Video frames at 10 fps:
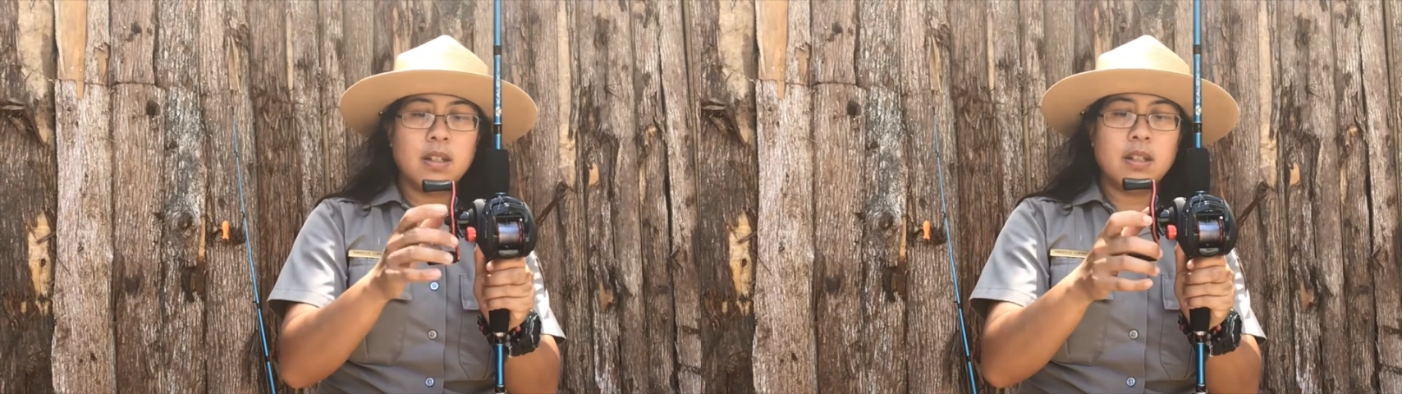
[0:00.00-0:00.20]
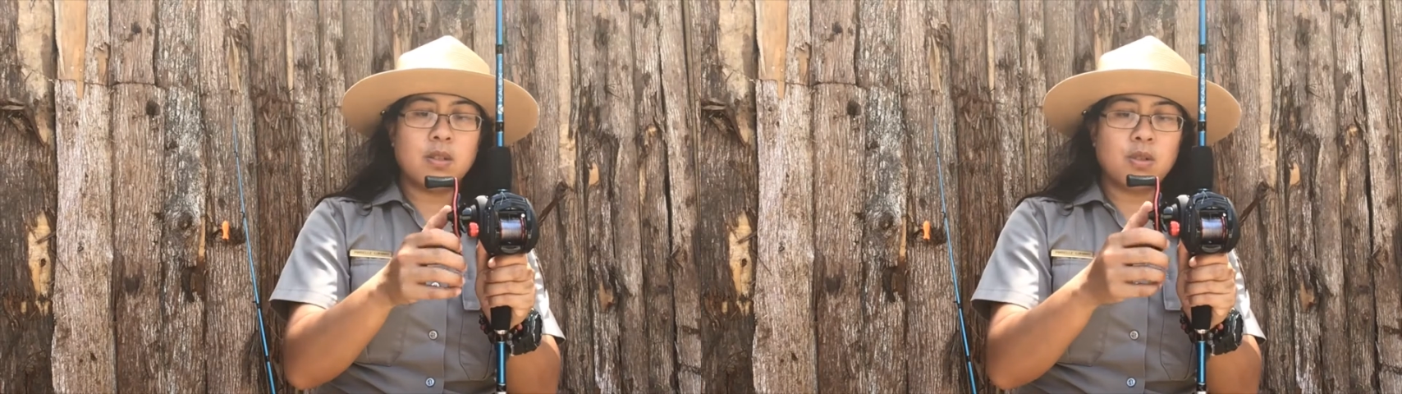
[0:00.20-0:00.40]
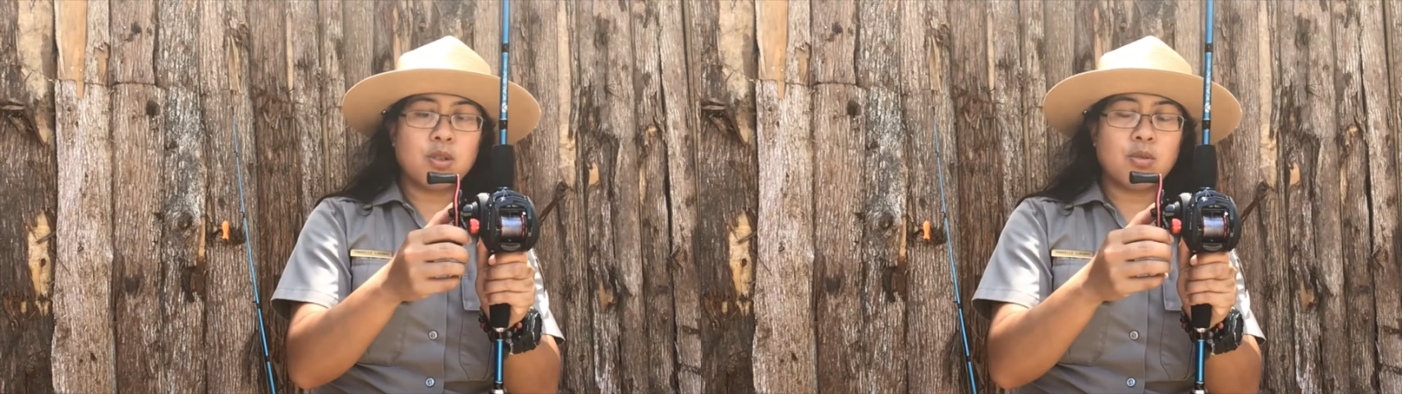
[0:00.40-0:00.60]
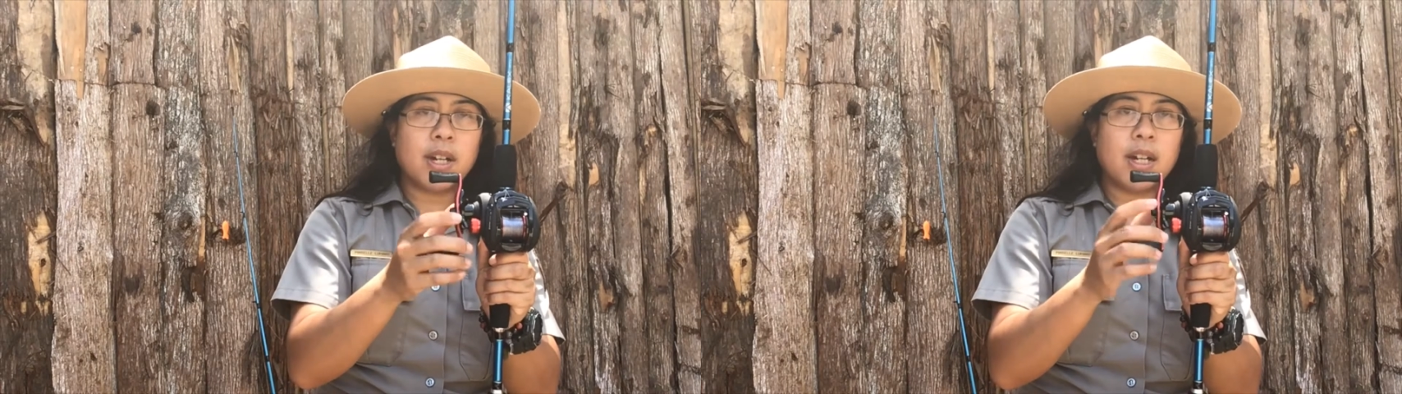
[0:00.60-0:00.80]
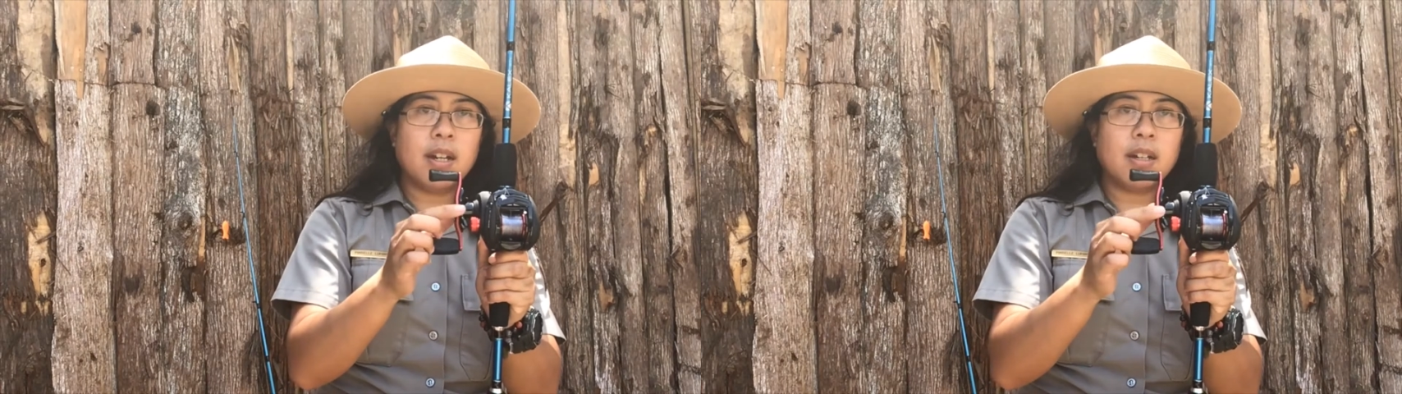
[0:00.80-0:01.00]
your
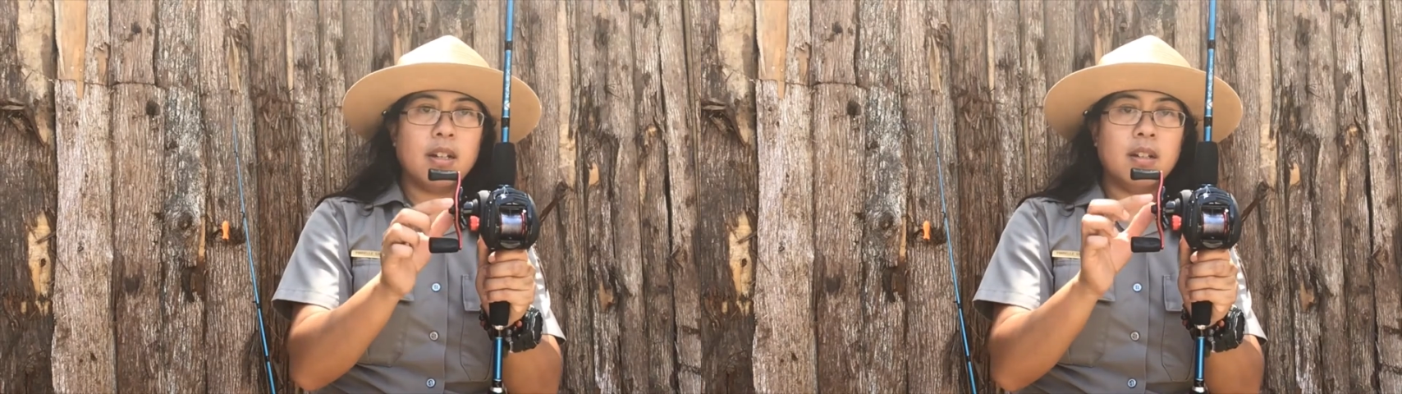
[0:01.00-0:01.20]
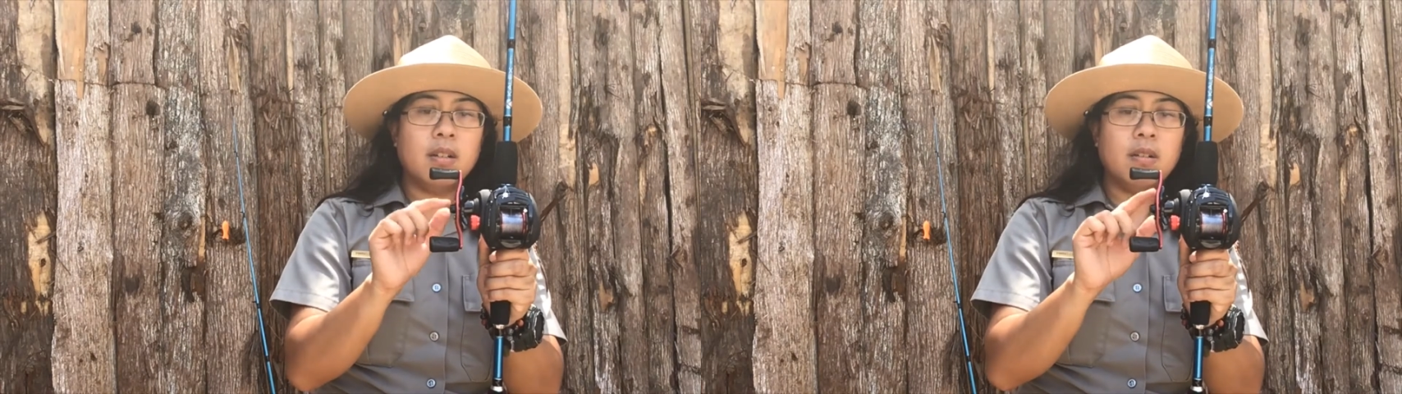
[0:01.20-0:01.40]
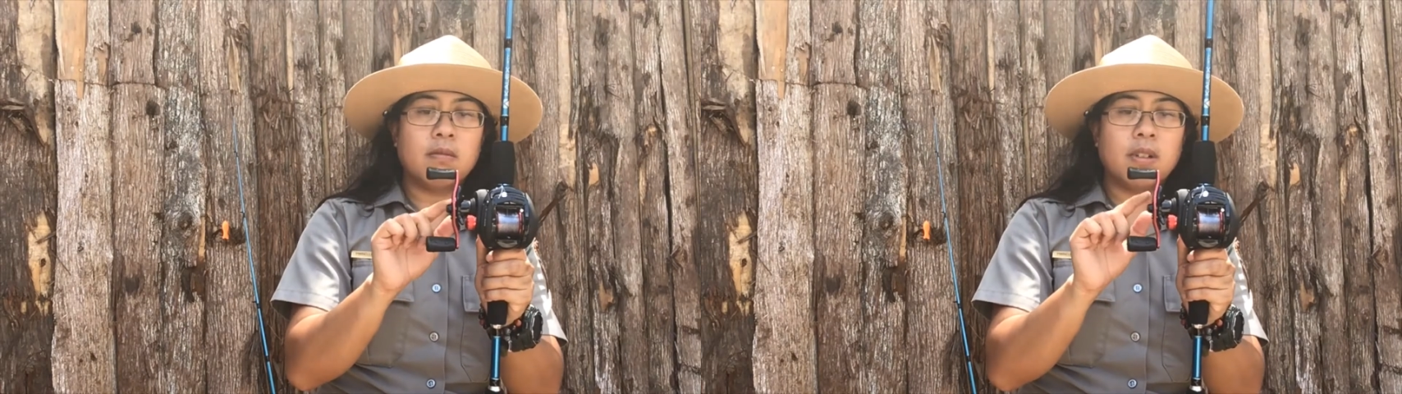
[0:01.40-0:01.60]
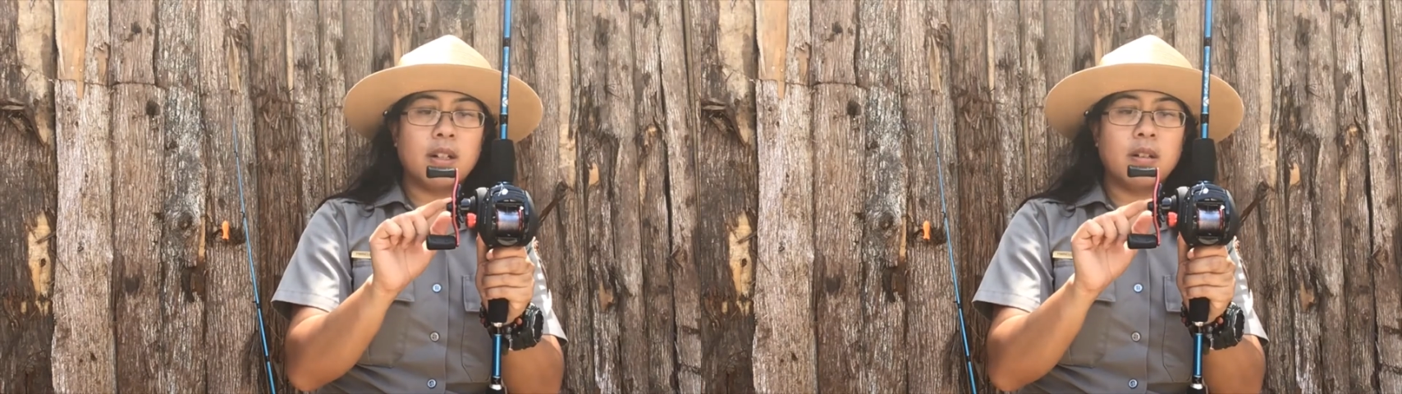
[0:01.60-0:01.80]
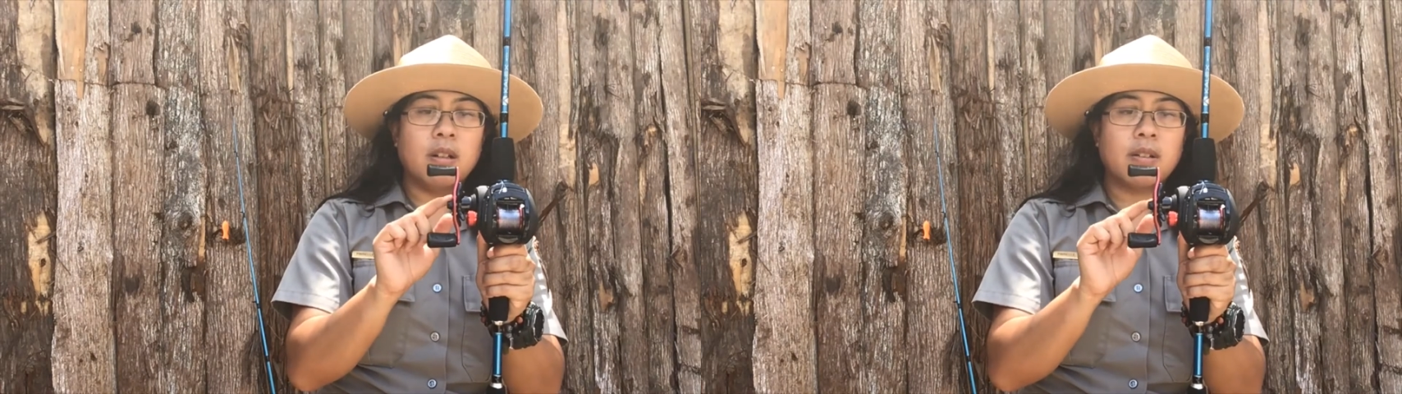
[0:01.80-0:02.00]
drag right
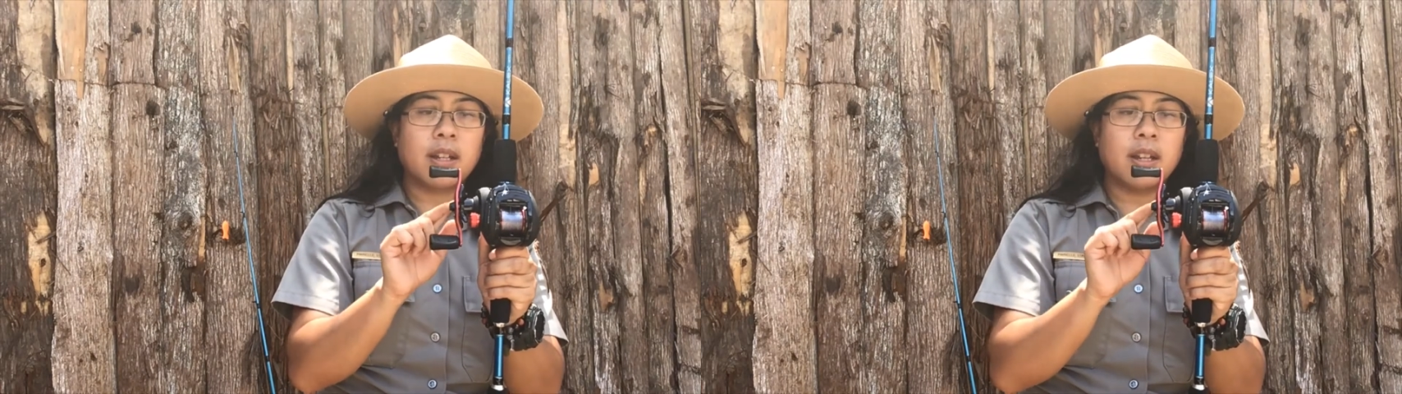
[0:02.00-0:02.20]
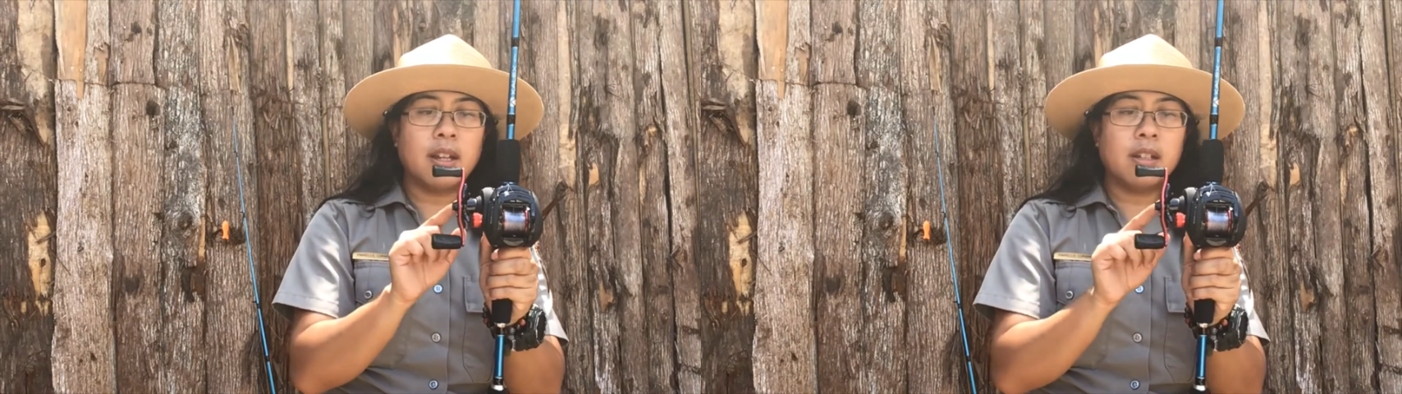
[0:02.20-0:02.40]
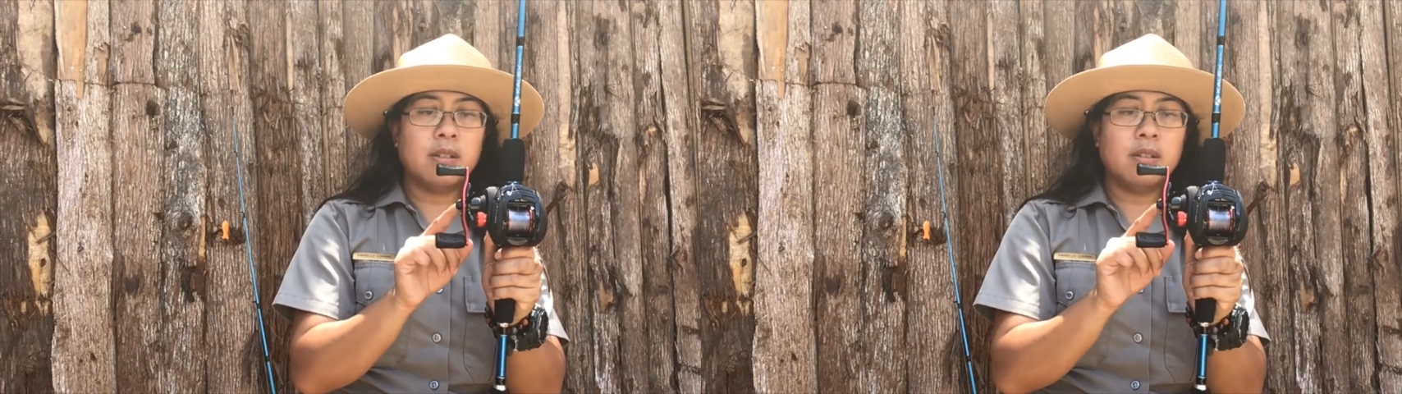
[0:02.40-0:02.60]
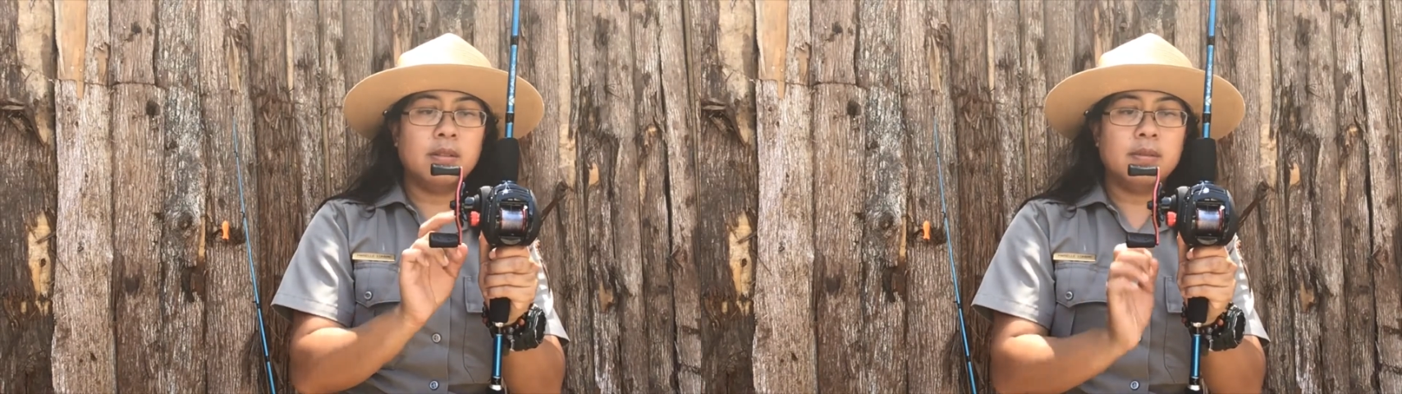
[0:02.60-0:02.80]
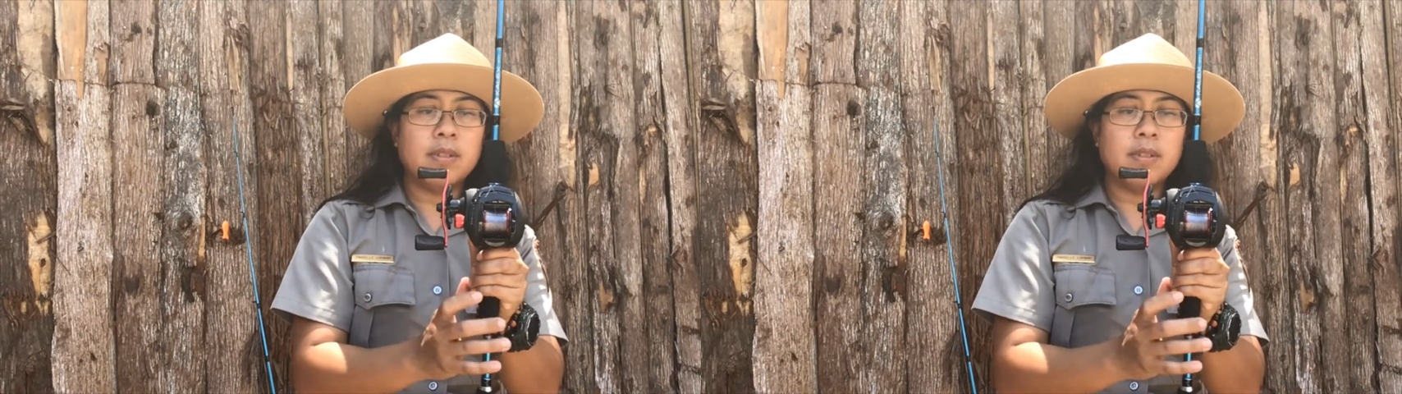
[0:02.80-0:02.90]
along the handle,